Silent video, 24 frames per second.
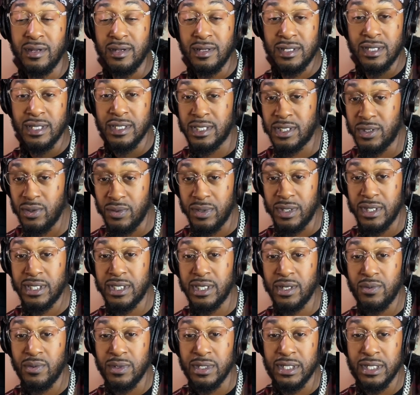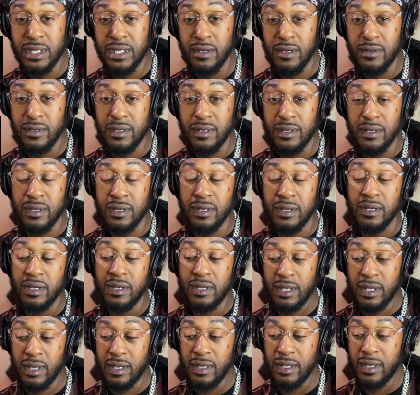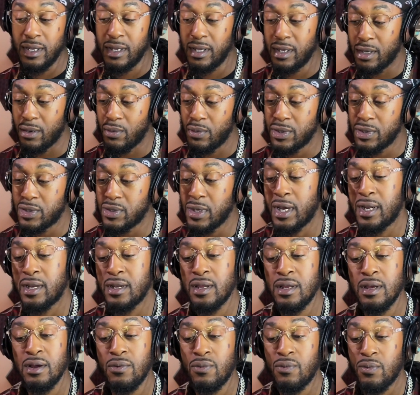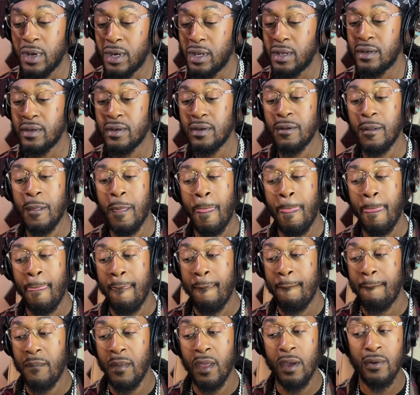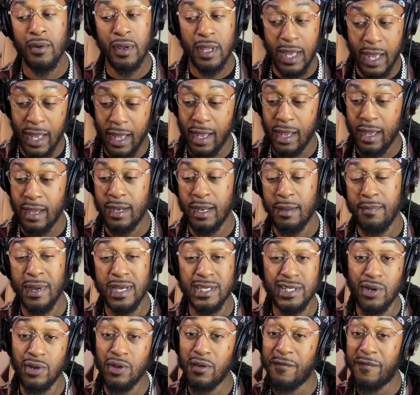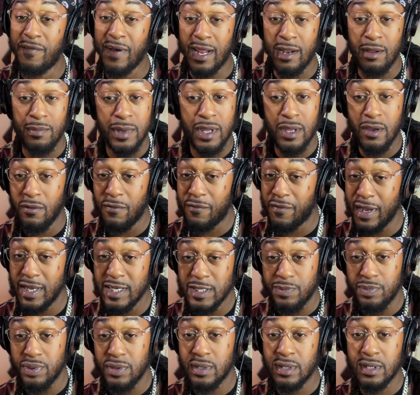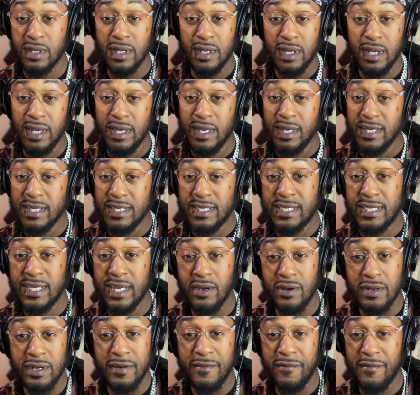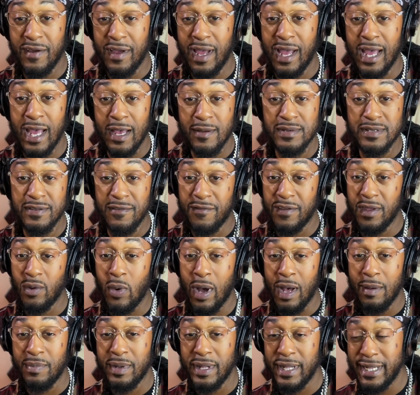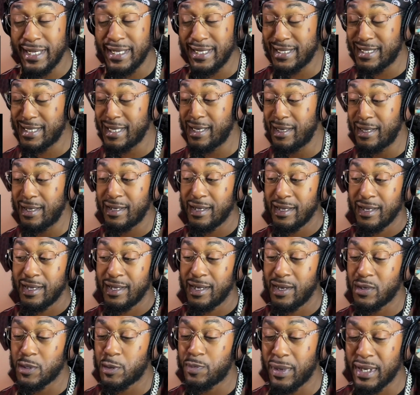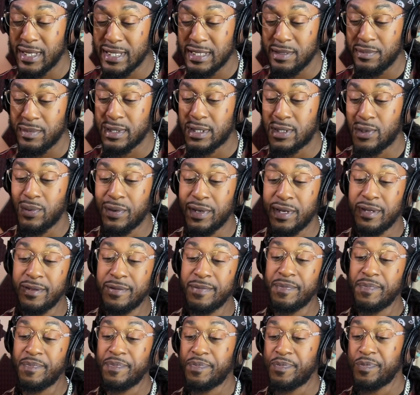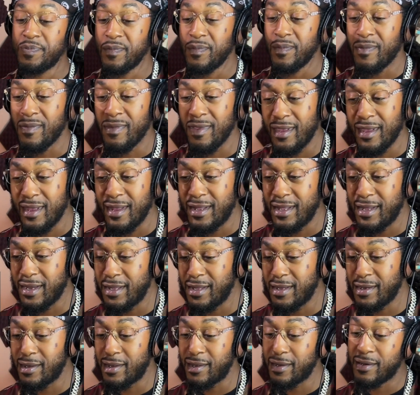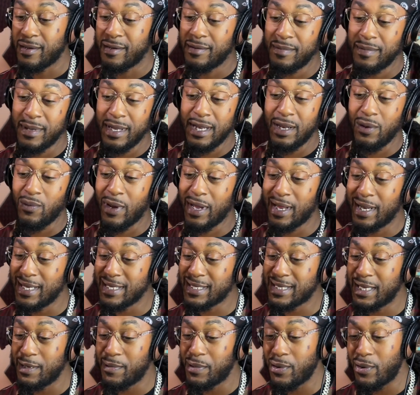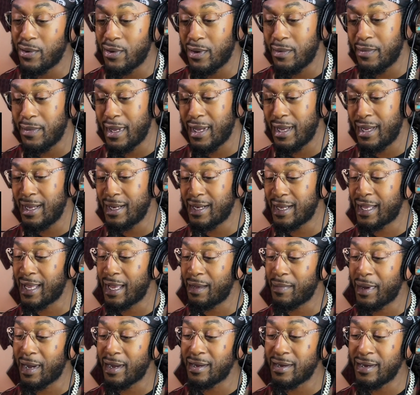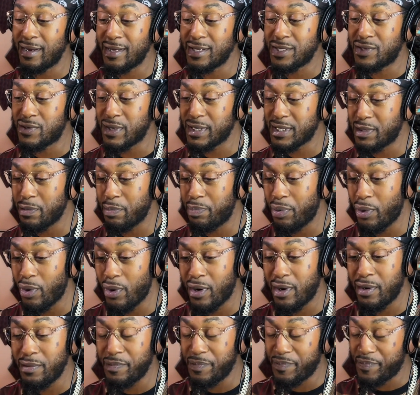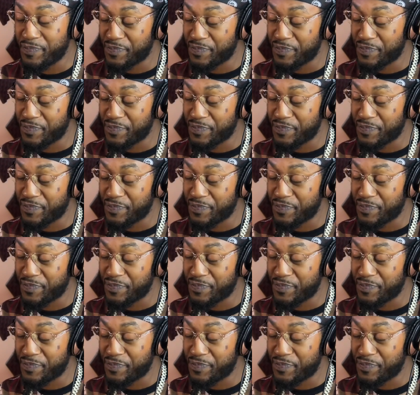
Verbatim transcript: to Shooting This Shit with Sheldon. Yeah, yeah, yeah. We're trying to run it up. Oh, God. And make sure you follow me on Facebook, Sheldon Vibes, V-Y-B-E-Z. No space in between. Yeah, yeah, yeah. Anyway, let's keep going, man. He done came out here and dressed the part